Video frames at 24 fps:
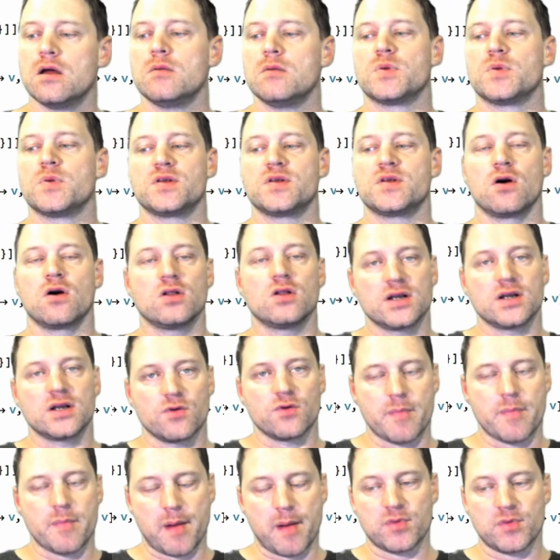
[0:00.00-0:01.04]
but they're only
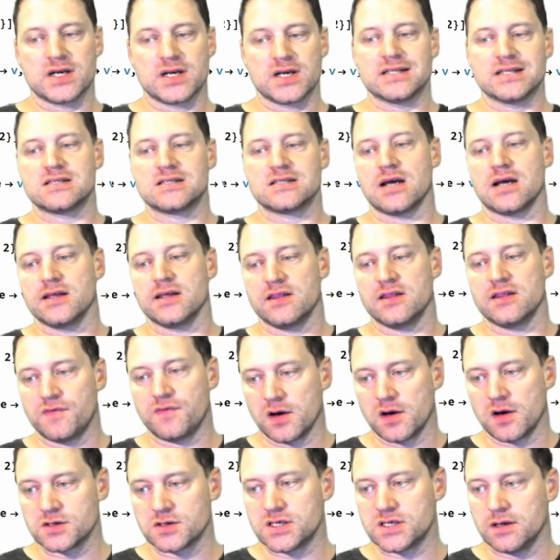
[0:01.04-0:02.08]
remembered inside the
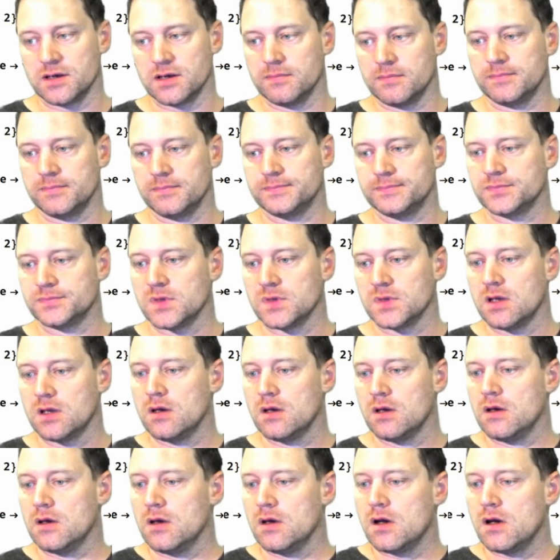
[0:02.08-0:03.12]
function.
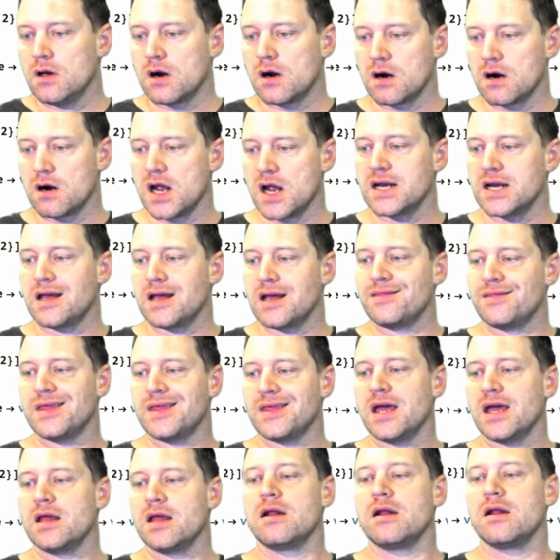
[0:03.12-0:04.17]
All right, and
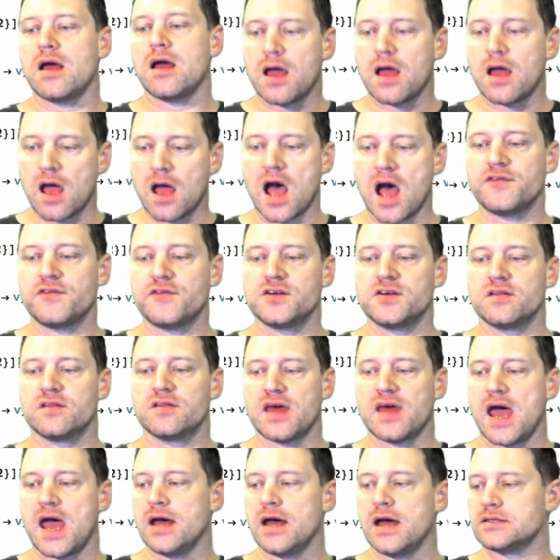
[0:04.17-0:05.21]
then after
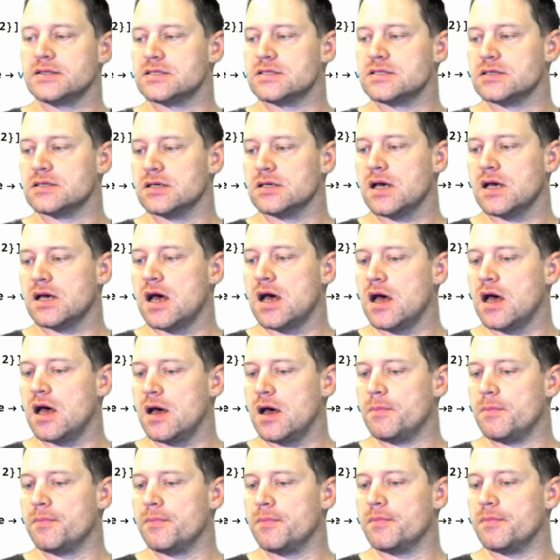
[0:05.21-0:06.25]
that,
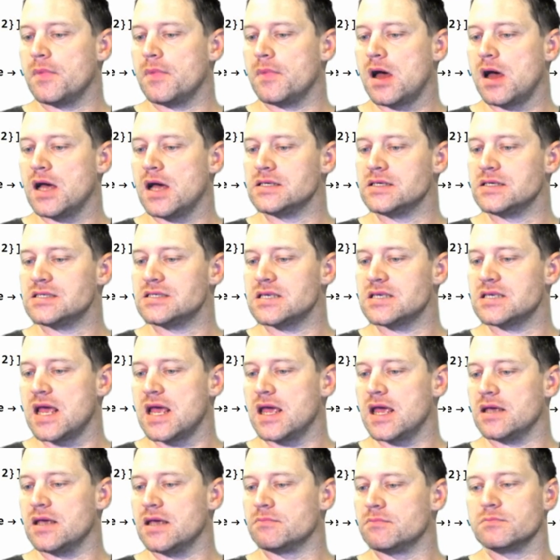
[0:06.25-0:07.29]
um, I
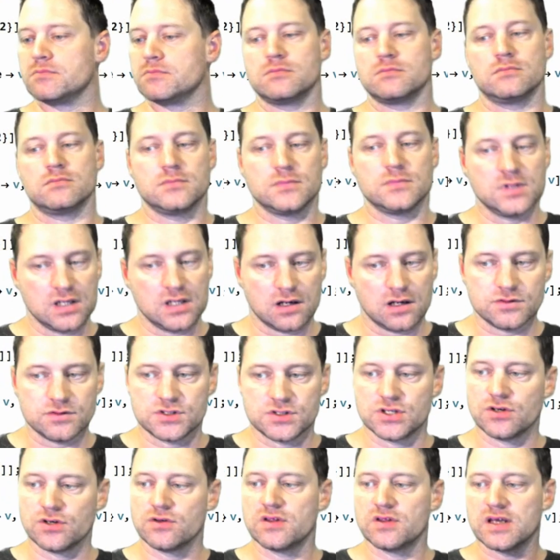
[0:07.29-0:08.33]
say, you know,
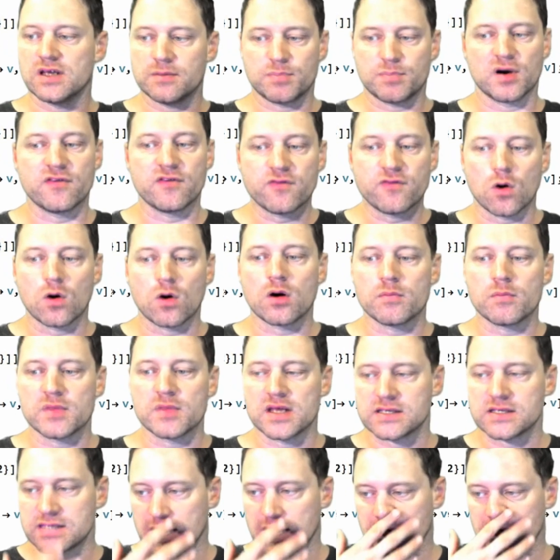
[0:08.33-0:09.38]
do the perform
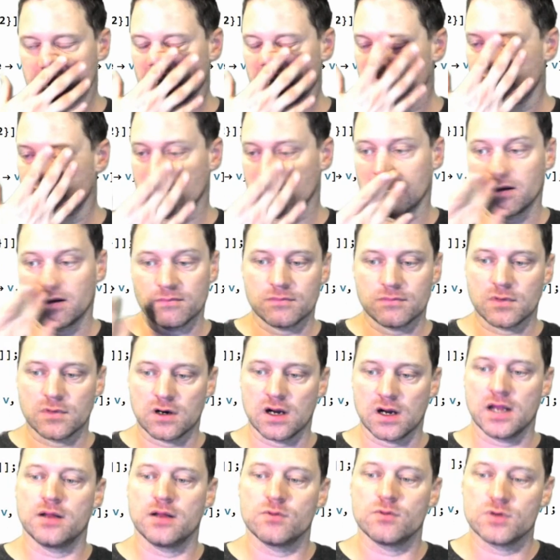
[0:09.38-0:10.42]
this activity,
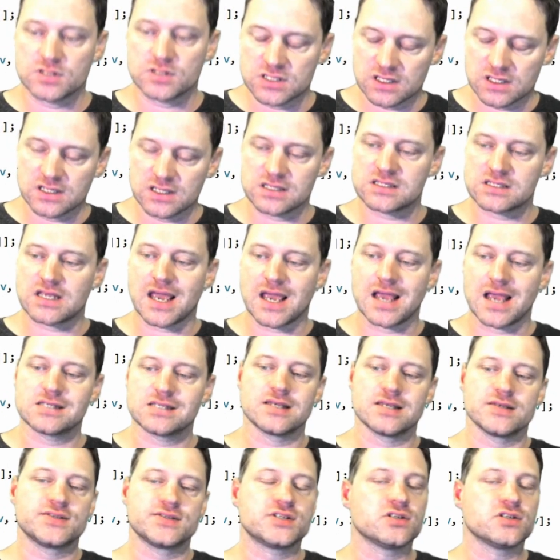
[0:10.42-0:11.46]
right? Which in this case
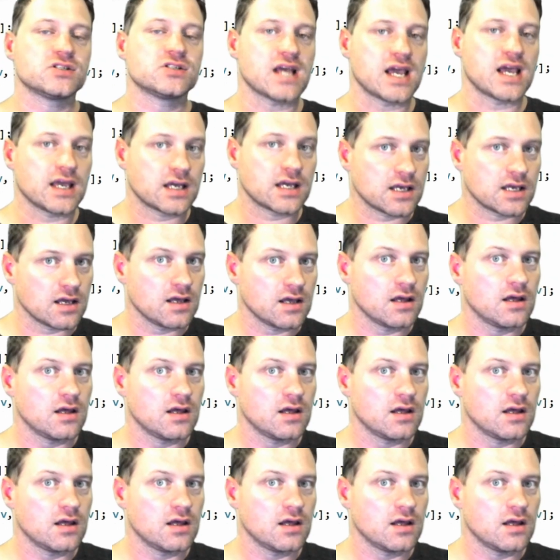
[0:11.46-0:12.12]
is to take